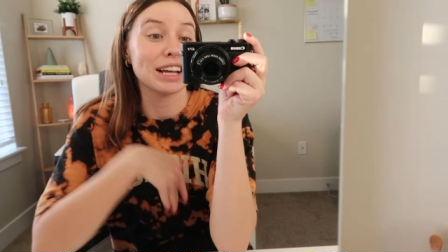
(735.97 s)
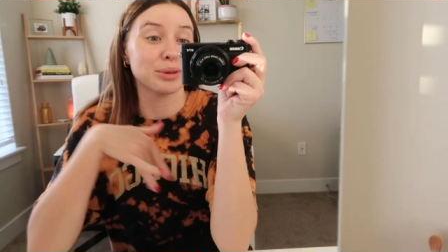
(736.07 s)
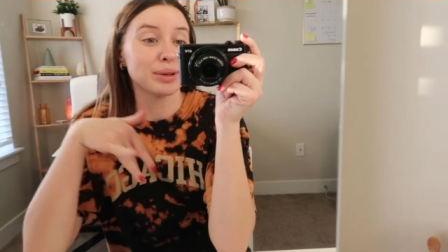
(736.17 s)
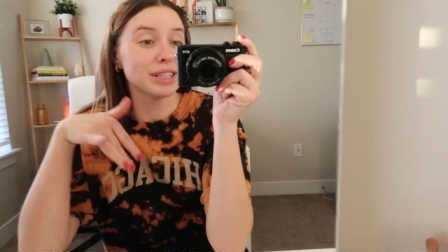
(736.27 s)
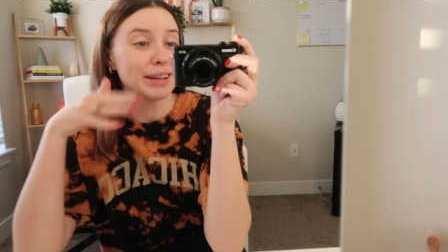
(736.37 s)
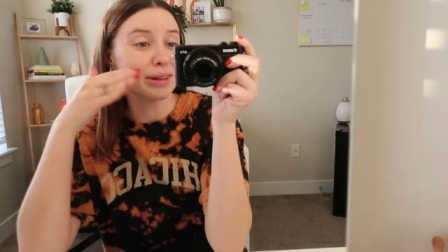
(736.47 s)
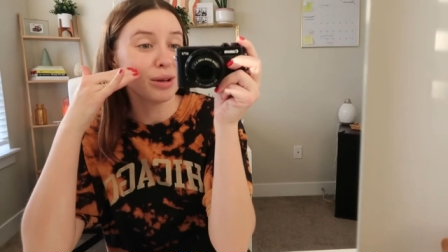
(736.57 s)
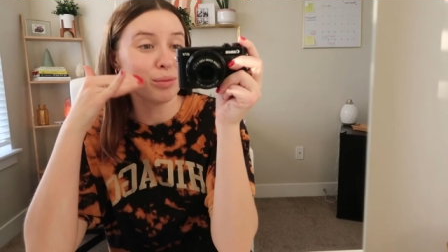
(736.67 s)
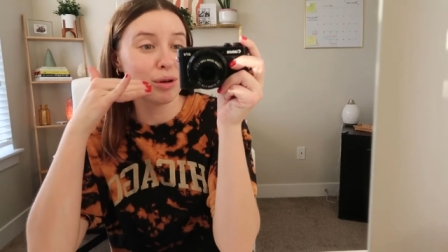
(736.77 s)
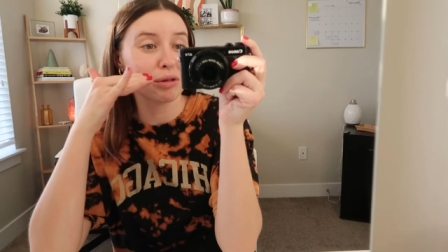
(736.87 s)
I don't want to sound
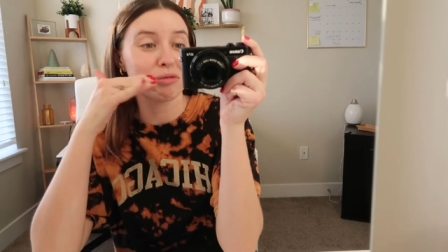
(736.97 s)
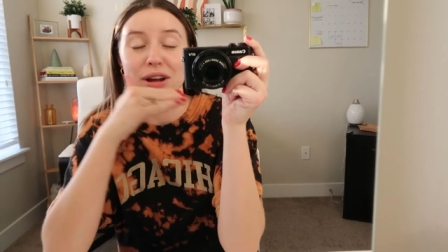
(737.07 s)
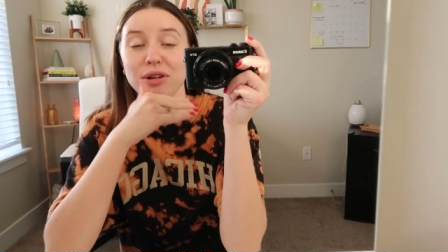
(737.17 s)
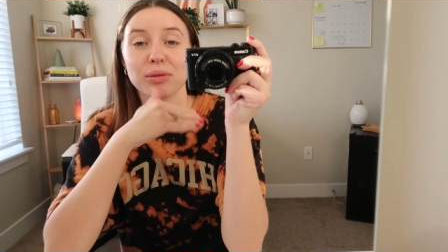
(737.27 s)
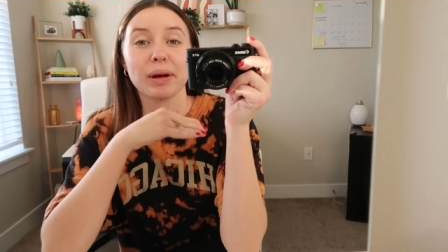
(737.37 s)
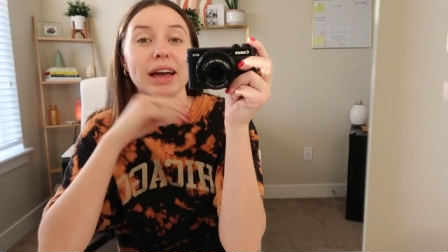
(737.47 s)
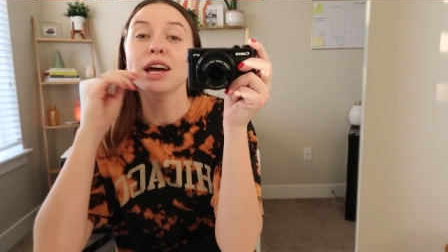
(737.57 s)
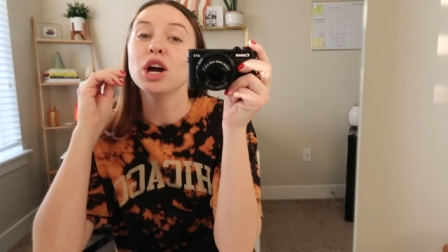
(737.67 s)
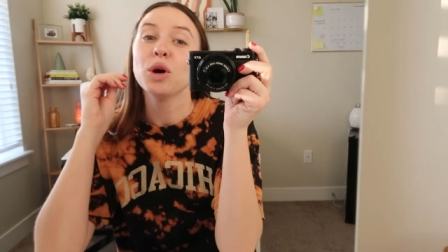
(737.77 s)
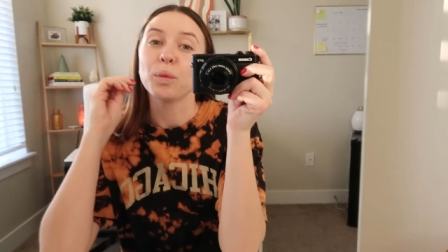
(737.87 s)
like a broken record, but
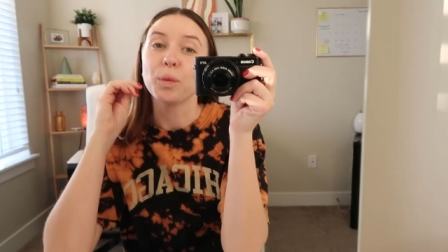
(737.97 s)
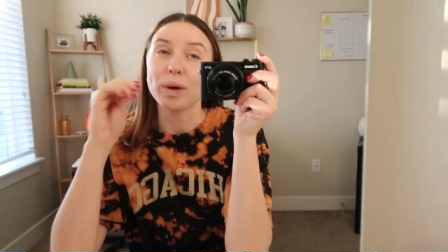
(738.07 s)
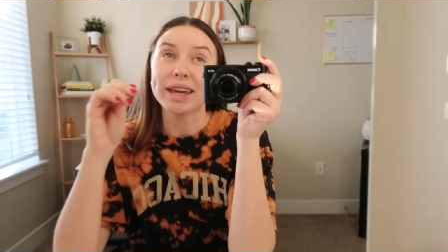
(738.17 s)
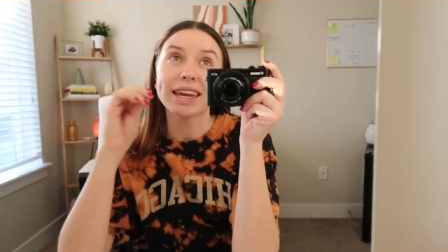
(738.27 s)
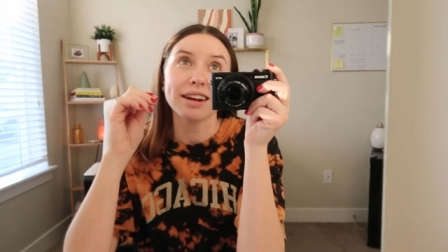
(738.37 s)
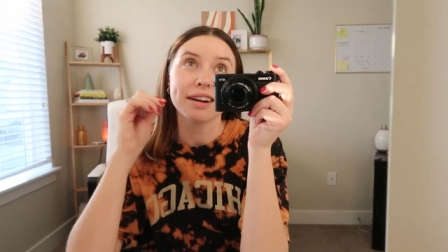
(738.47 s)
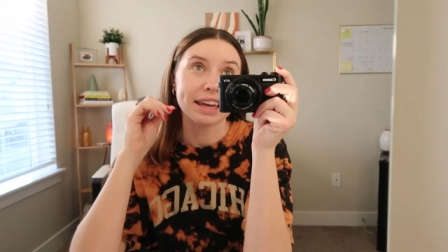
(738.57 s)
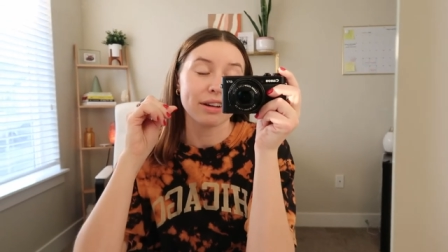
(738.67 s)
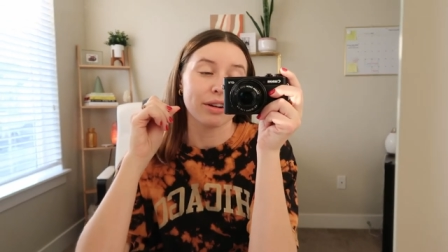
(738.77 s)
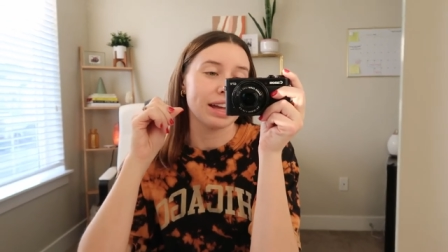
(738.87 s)
we cannot
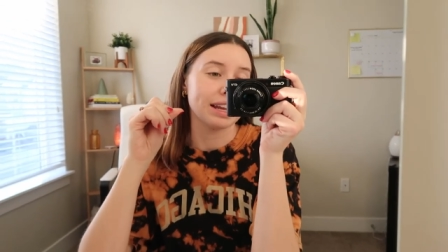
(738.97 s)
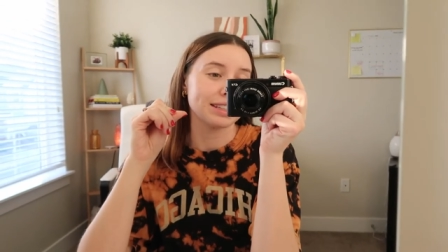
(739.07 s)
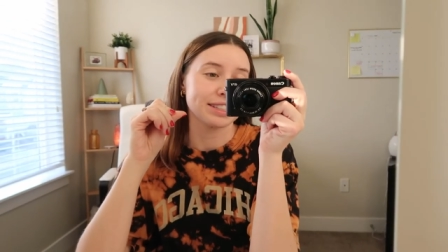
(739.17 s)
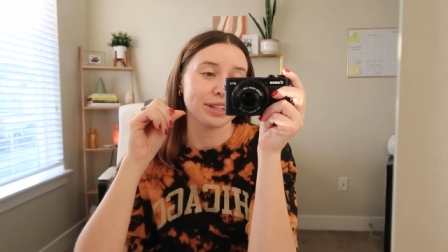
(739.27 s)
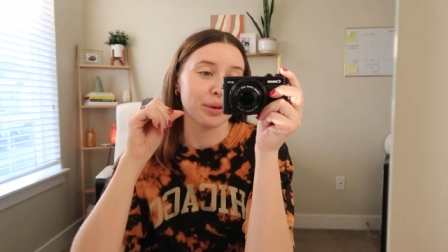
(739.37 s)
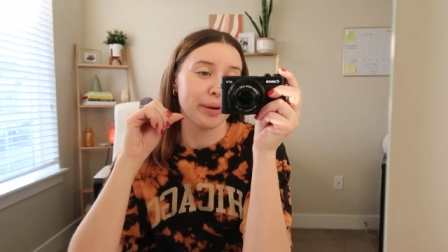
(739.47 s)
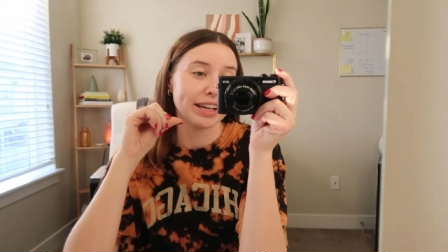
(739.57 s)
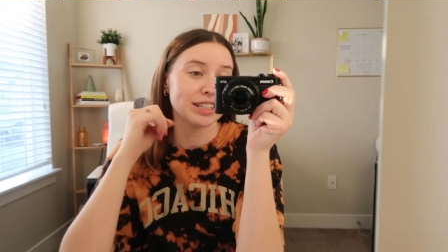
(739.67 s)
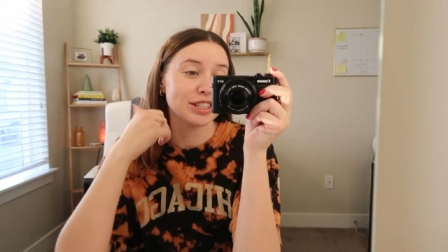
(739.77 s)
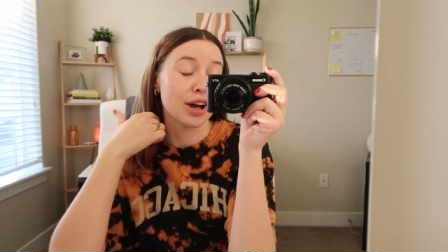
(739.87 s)
get our headaches to go
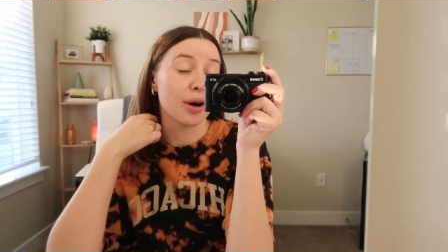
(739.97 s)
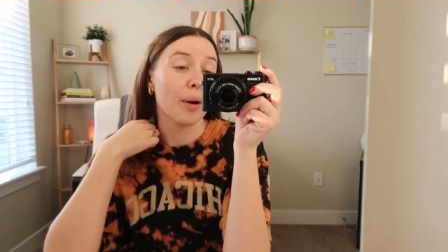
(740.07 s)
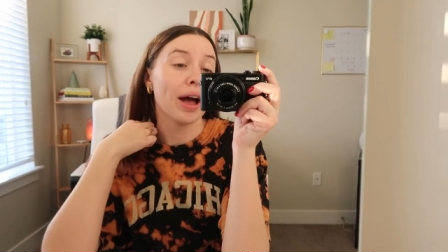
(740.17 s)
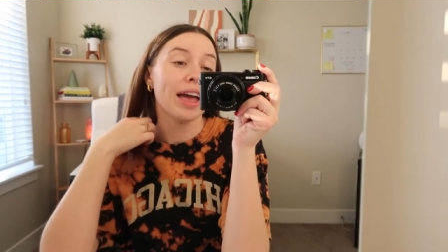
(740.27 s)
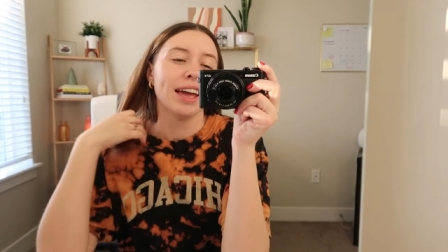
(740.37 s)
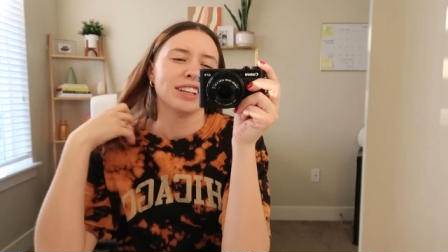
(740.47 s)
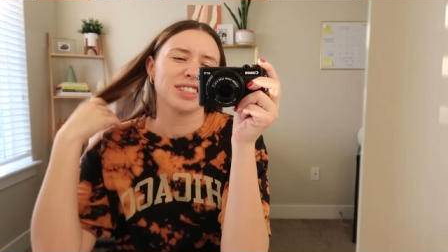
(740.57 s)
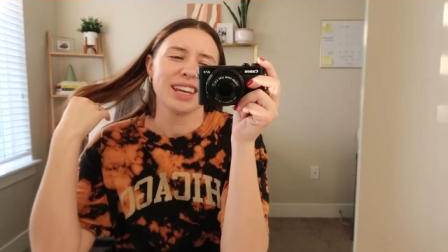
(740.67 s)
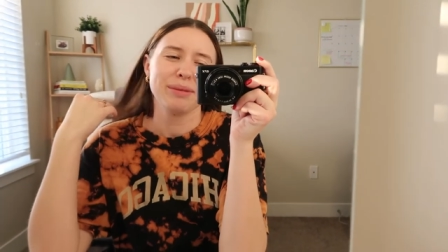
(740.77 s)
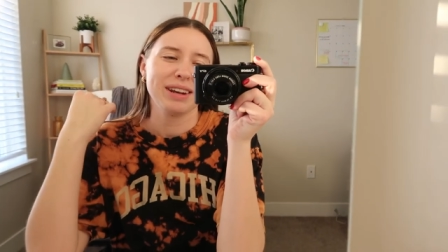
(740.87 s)
away. So it's
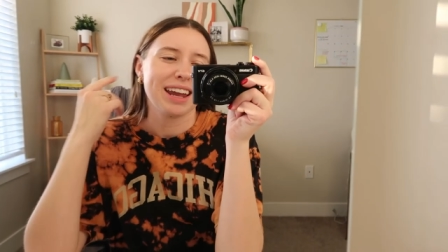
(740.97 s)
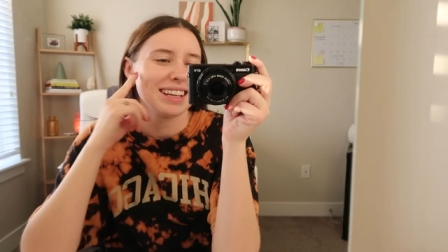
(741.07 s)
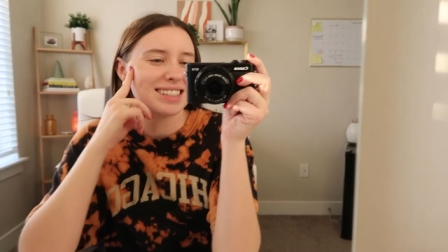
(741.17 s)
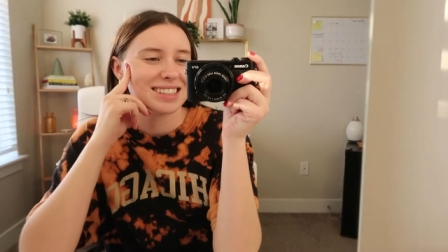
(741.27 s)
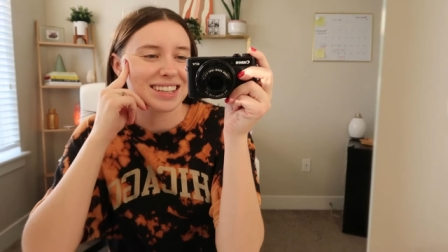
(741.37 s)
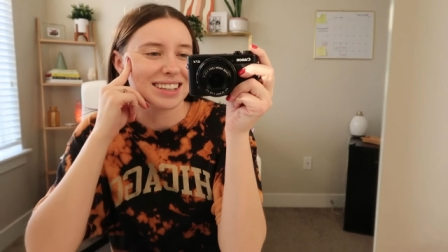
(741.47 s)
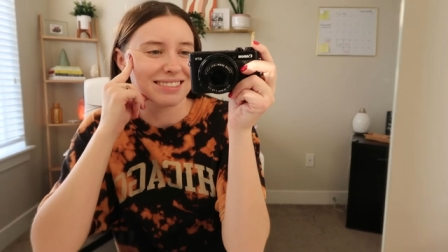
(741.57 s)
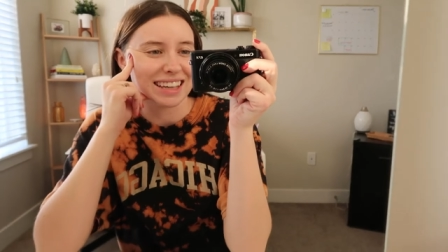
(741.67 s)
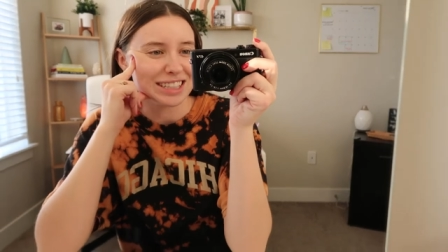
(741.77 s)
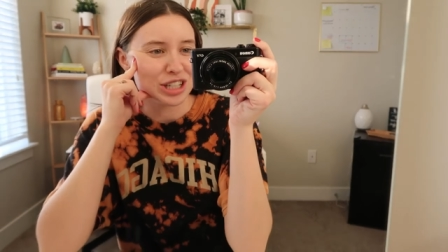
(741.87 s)
just kind of a nice to
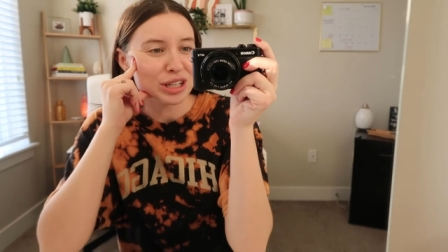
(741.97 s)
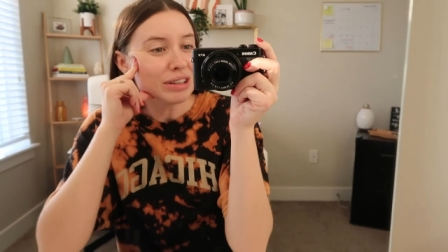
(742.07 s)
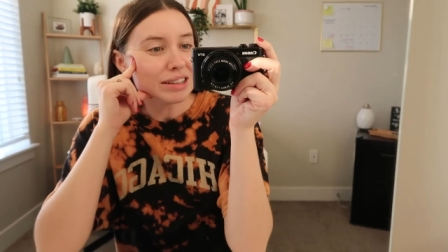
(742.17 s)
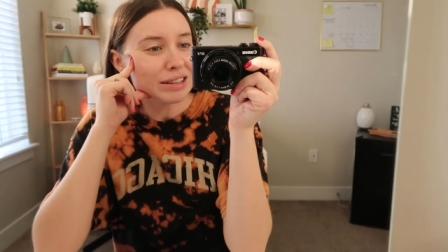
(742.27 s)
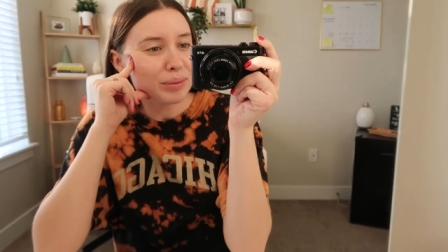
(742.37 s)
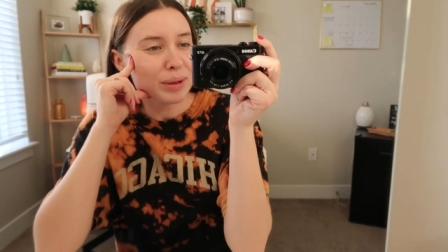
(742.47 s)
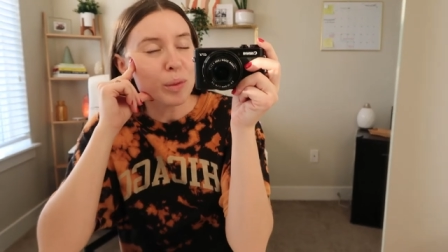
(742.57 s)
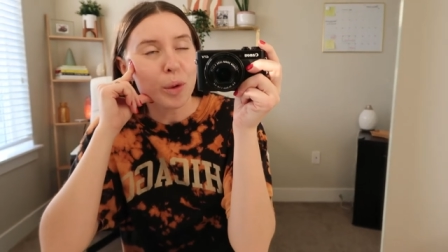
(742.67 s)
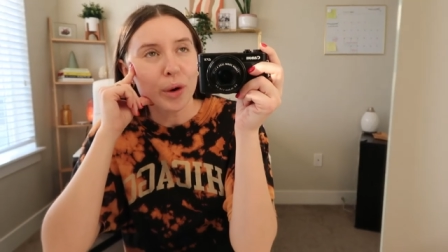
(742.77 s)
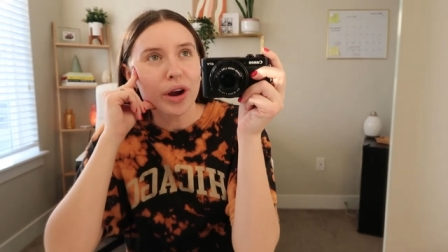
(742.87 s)
like chill a little bit
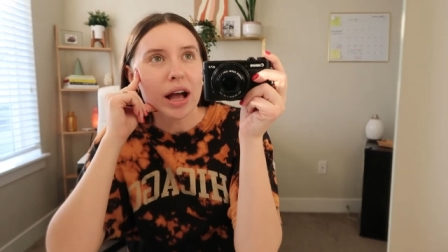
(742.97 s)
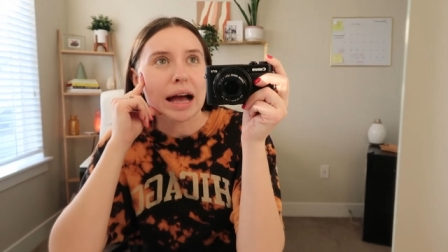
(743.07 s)
more.